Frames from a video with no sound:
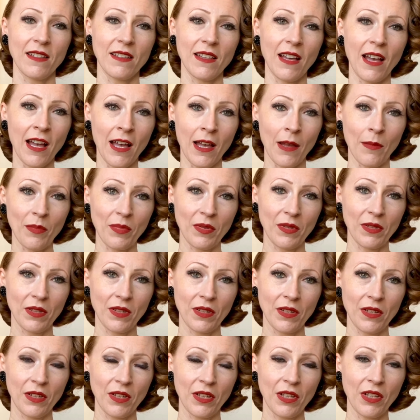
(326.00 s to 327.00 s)
up.
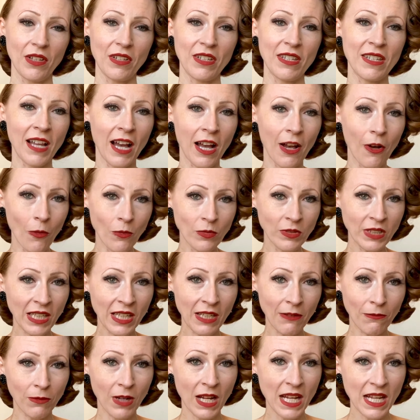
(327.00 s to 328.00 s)
Not only
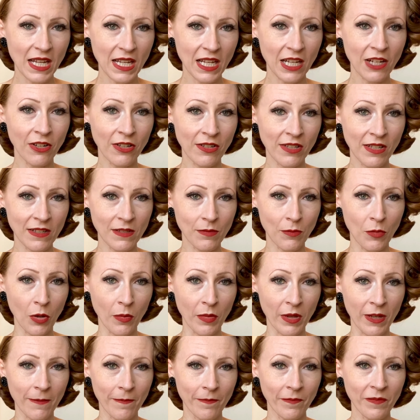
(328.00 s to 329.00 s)
right here in this
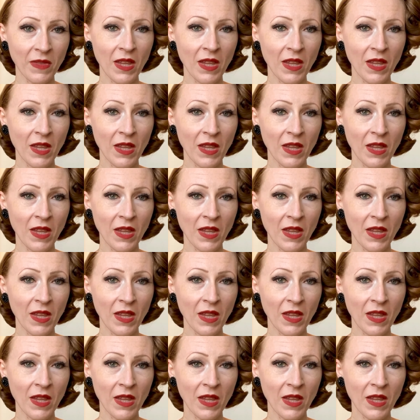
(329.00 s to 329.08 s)
moment,